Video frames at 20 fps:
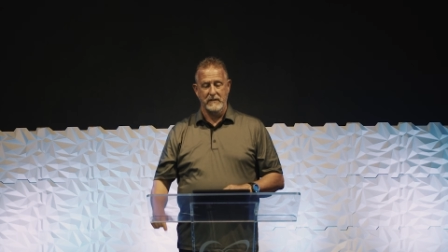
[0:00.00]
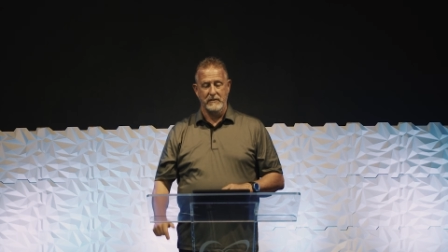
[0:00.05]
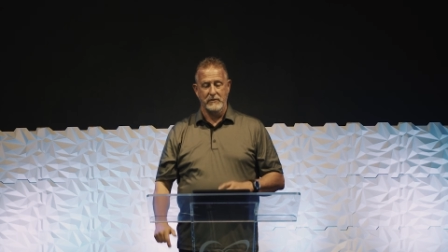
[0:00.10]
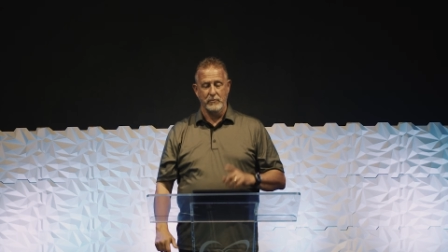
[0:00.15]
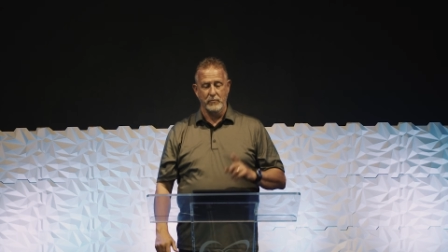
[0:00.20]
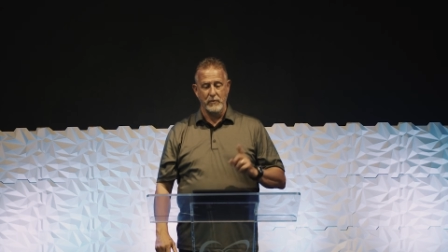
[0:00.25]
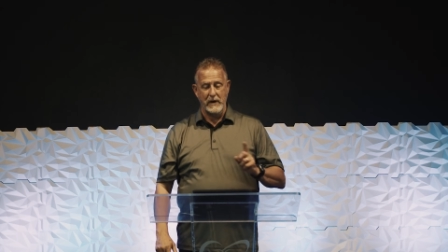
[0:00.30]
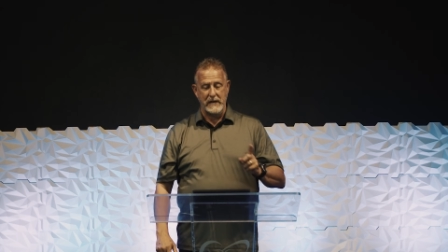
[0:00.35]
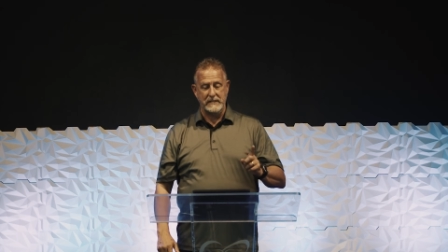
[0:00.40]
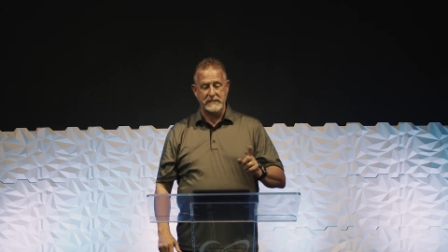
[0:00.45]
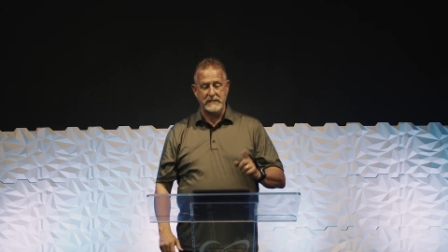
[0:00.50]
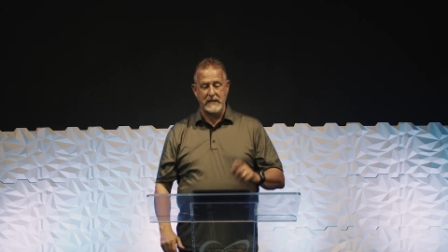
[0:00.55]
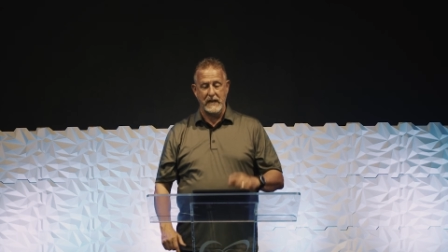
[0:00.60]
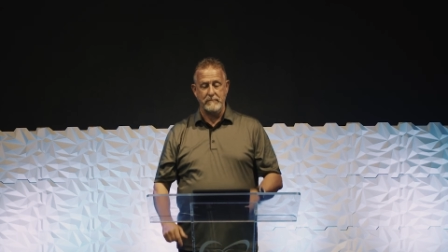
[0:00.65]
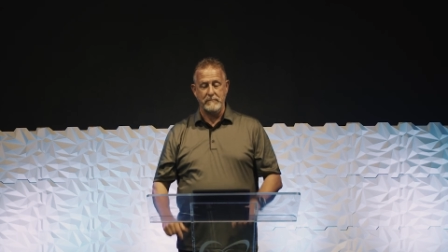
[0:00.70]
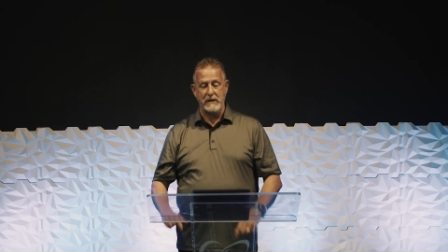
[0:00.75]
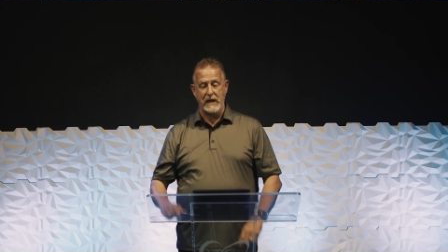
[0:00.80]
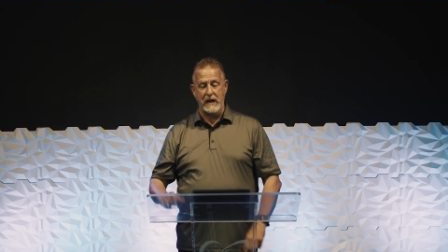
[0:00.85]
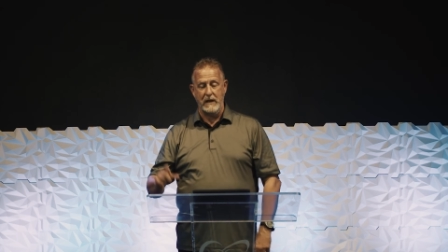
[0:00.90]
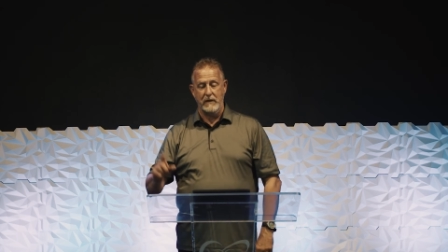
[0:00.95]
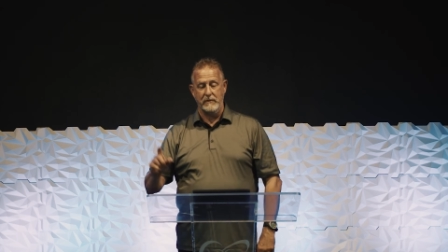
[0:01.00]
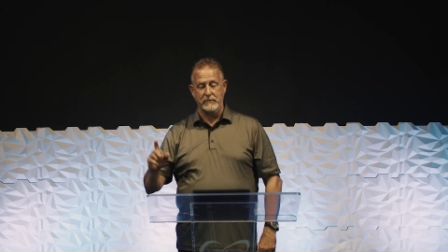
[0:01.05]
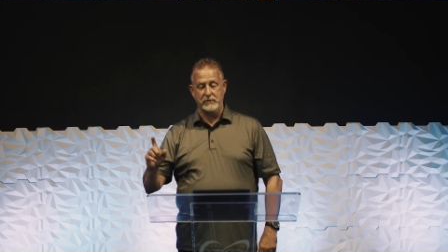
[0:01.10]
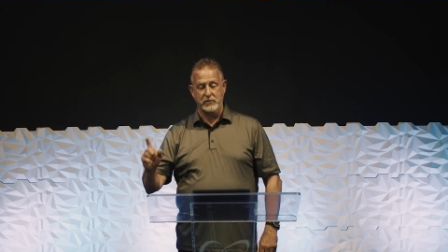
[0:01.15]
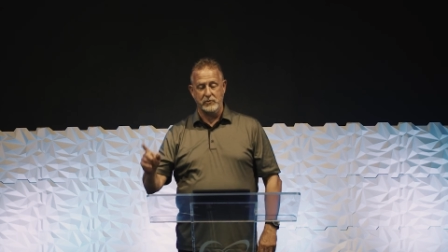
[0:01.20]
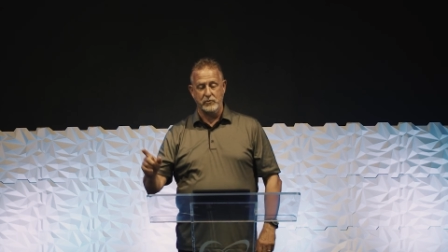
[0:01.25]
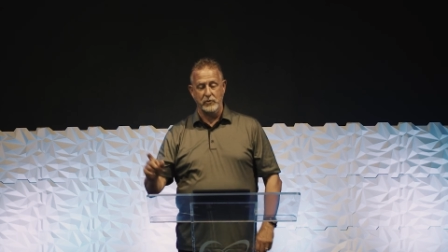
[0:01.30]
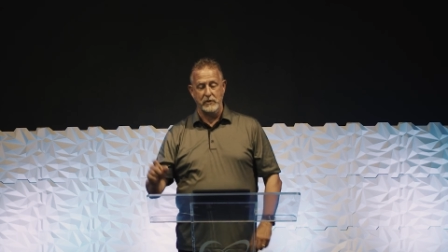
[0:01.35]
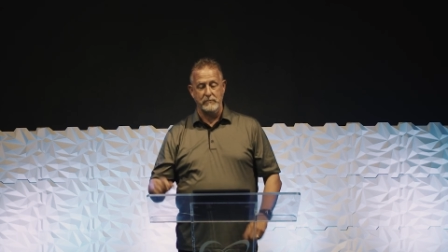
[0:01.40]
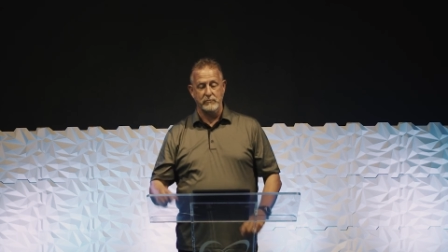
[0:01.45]
The rains came down,
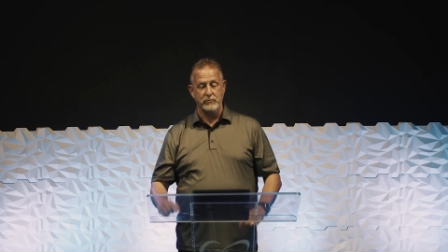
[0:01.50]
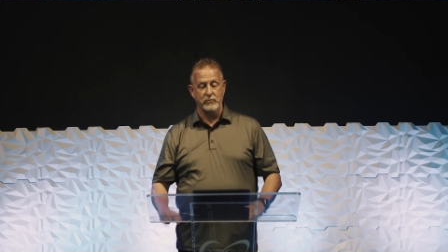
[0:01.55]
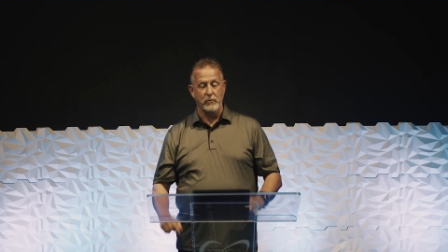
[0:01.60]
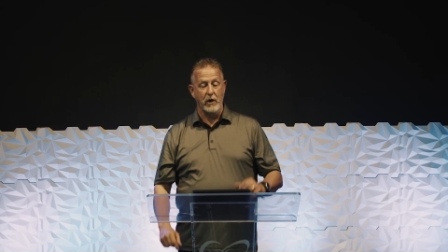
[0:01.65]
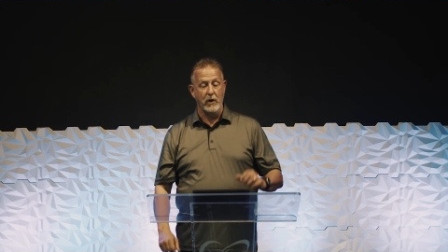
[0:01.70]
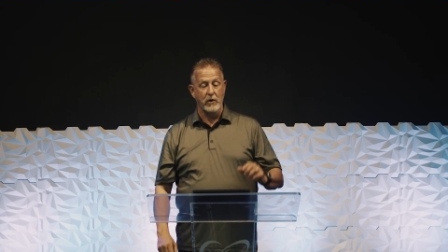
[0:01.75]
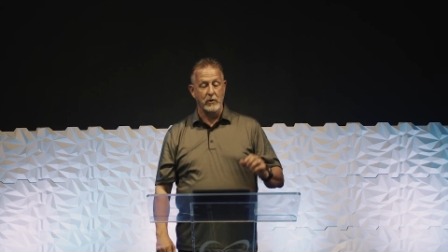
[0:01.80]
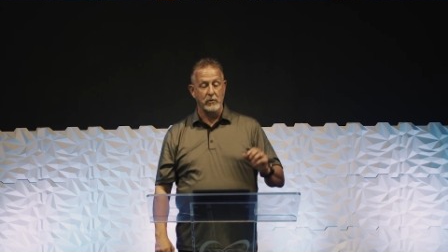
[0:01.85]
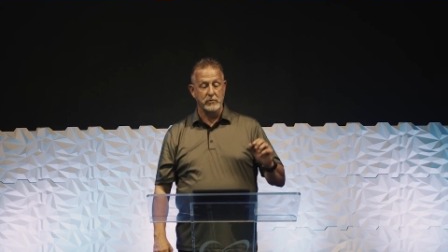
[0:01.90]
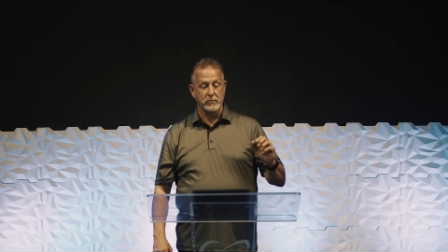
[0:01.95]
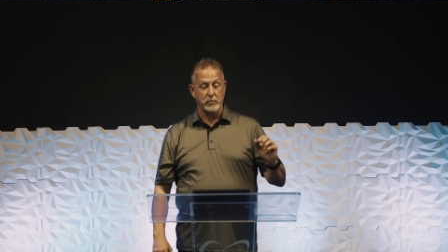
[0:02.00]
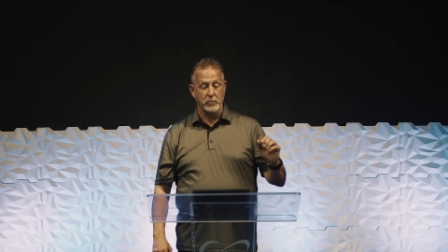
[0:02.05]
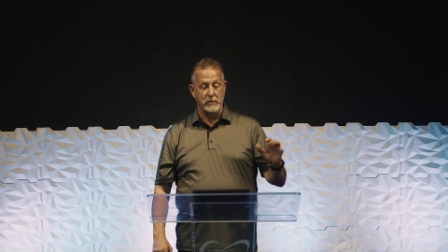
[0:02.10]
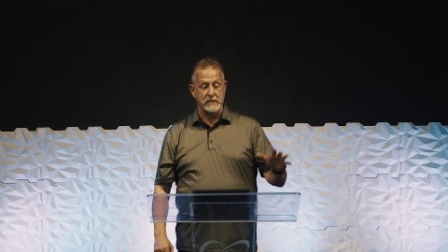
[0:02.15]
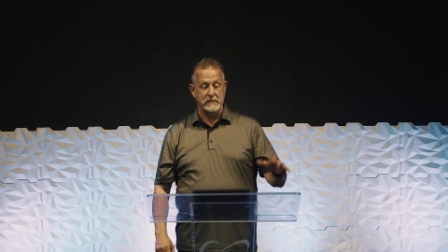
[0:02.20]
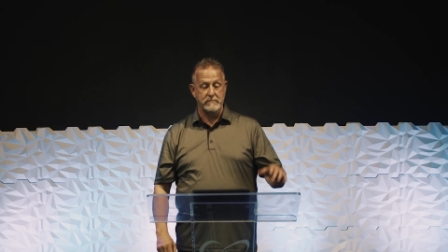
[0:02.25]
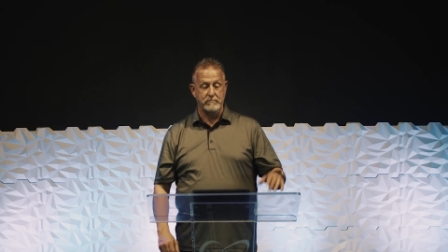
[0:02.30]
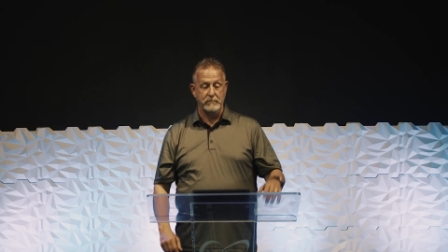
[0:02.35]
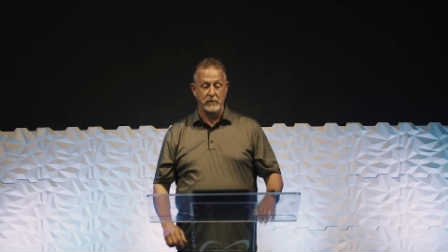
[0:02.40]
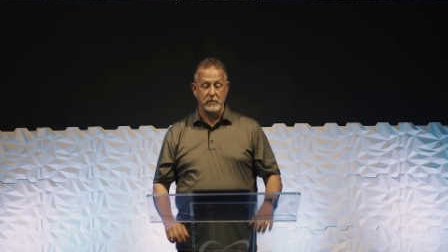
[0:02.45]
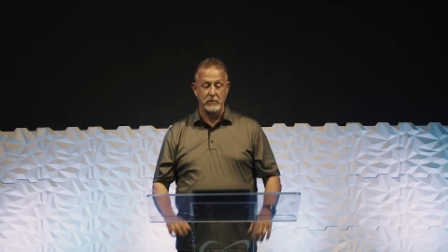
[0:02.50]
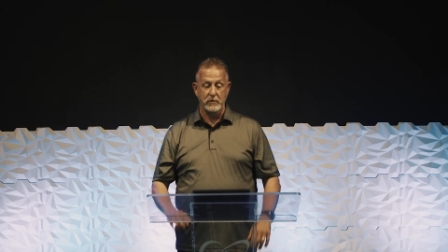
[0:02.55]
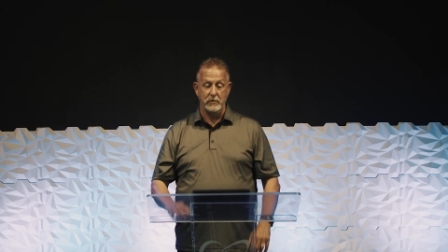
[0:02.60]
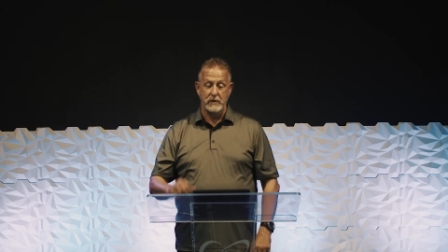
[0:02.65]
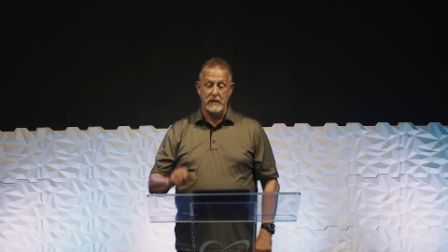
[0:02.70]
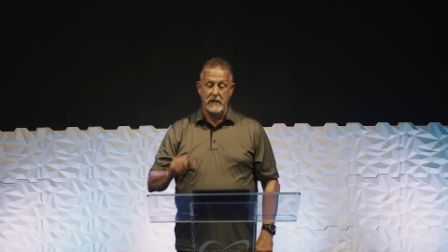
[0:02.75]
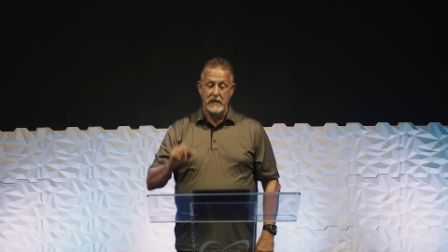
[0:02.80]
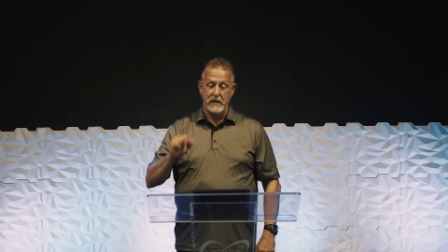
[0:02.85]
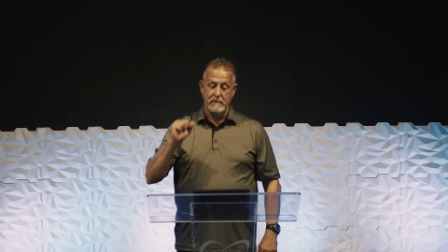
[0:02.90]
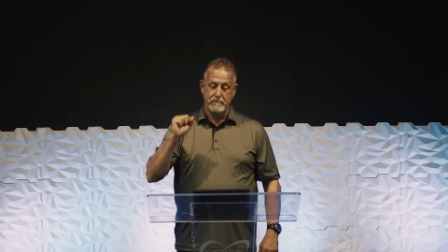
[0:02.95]
streams rose, winds blew,